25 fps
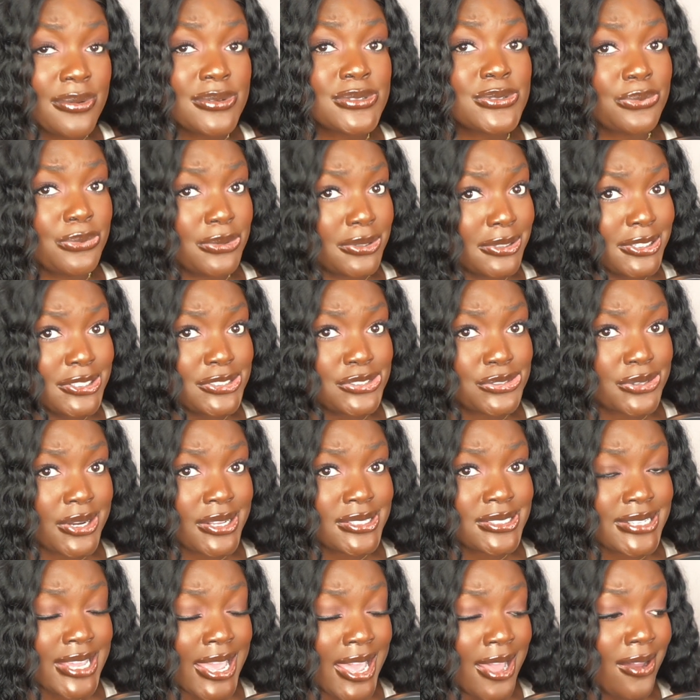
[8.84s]
was really
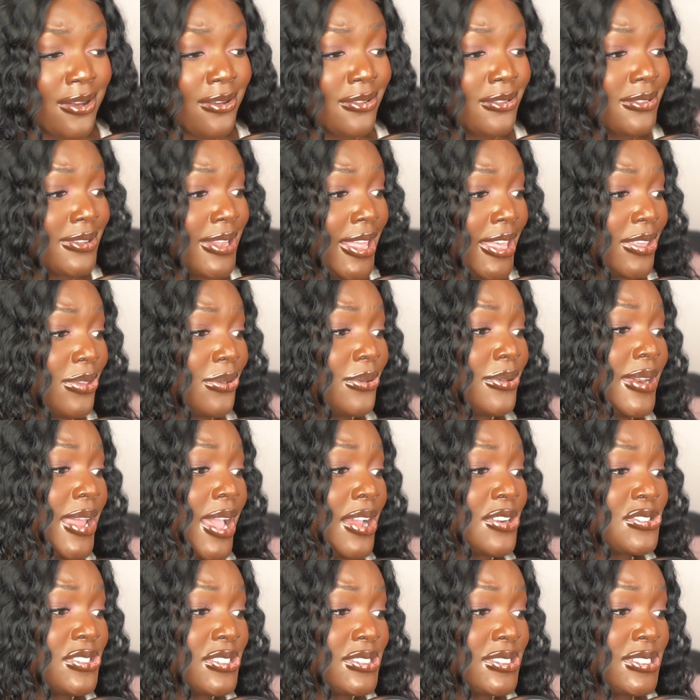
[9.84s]
stressed out. Like you can
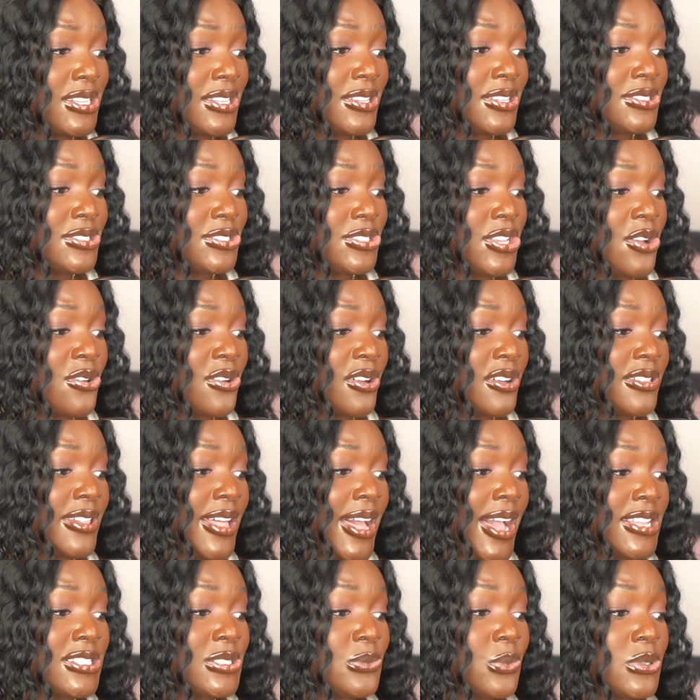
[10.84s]
actually see this yoga
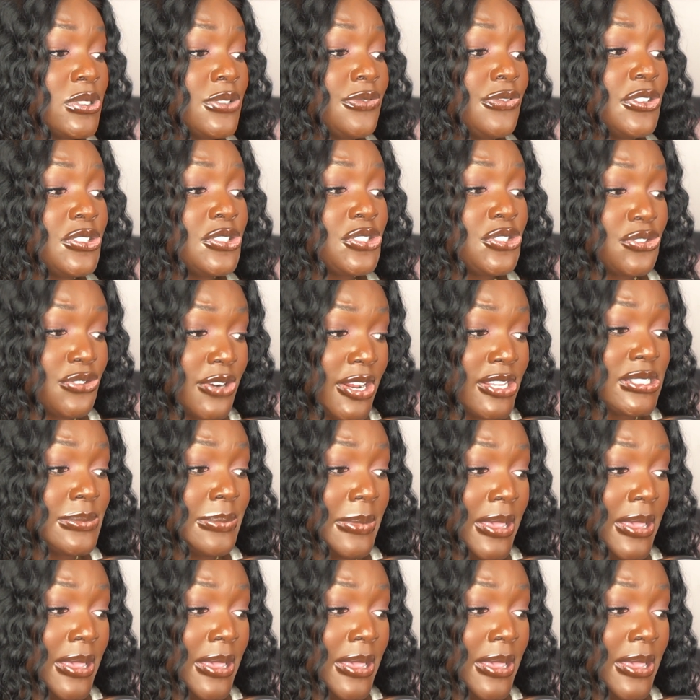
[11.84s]
class was for stress